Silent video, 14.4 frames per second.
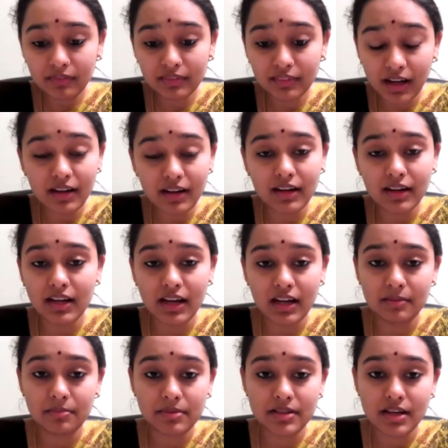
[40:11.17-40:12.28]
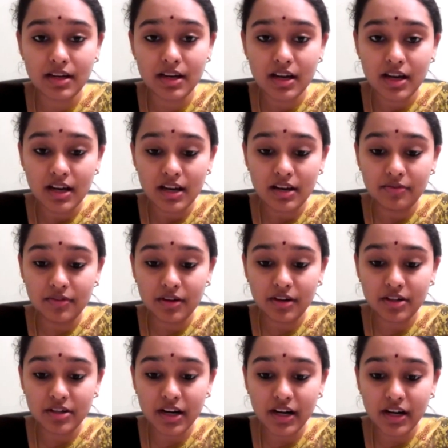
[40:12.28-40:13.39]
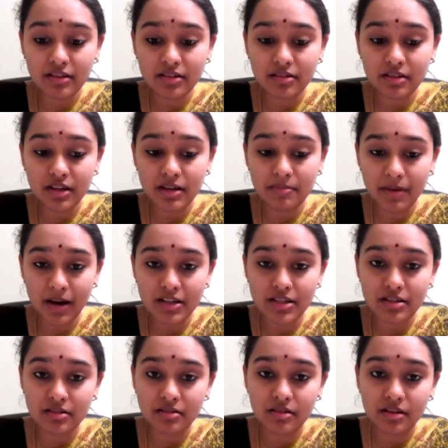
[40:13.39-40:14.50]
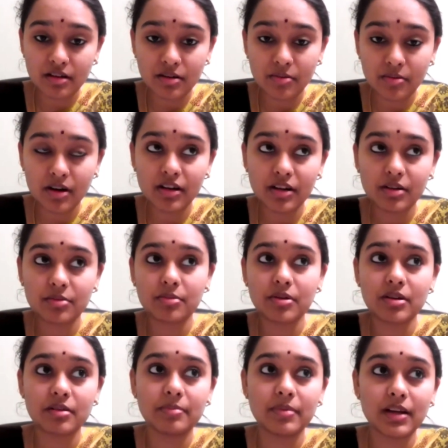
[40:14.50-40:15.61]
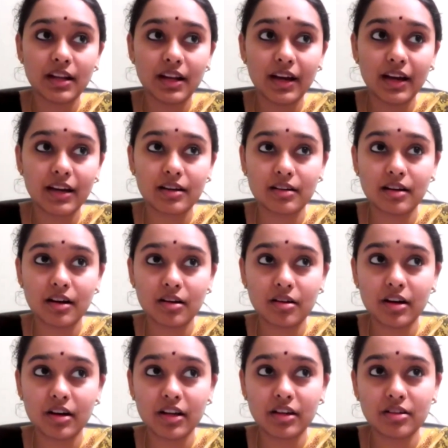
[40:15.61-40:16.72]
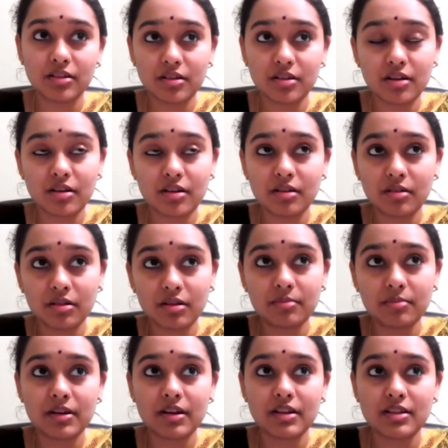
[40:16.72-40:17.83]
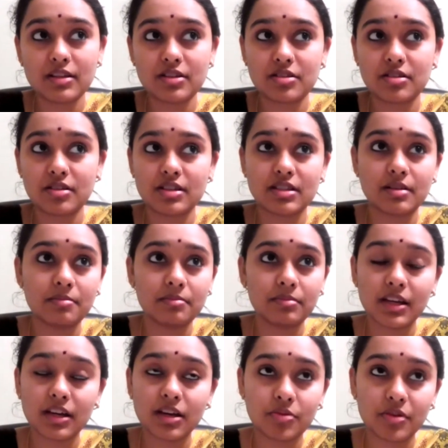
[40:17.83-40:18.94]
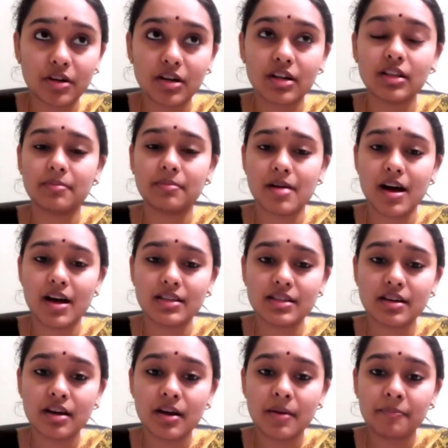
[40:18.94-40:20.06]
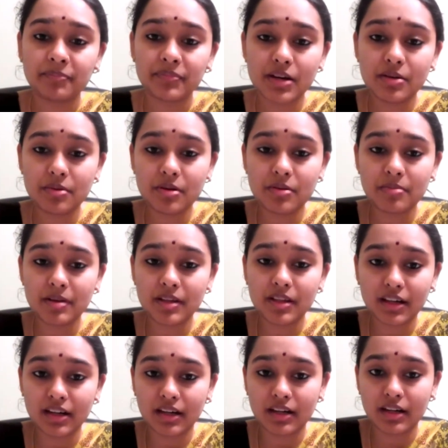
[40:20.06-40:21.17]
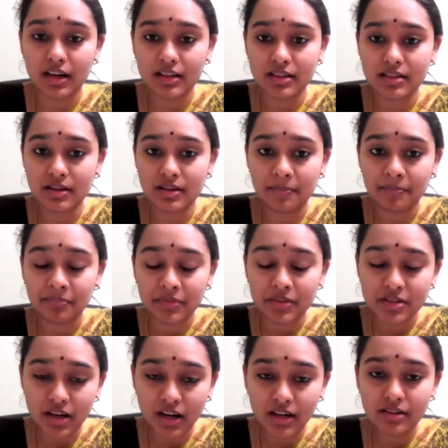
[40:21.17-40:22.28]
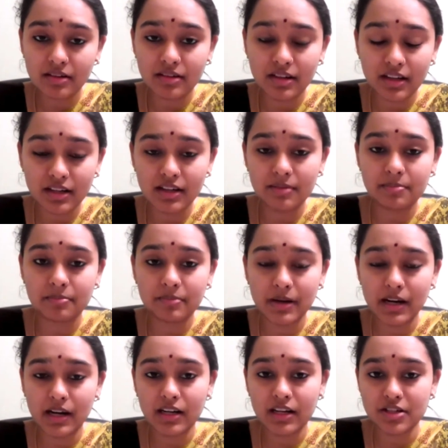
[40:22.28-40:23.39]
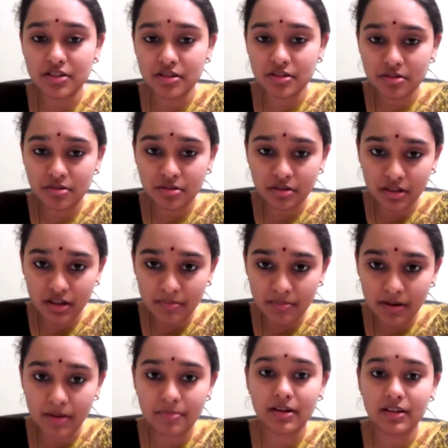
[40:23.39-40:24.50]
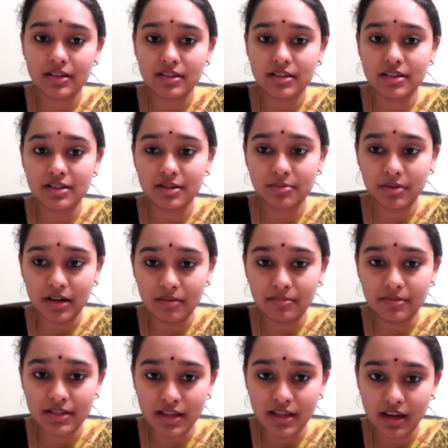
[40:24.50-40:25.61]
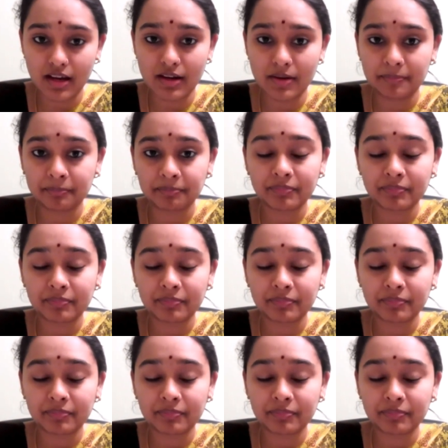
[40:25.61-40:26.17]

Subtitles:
That really helps. If you're trying to imagine what it would be like according to your own pronunciation or something you've heard in the past, it won't be the correct answer. Try to really pay attention to only my pronunciation when I'm saying it.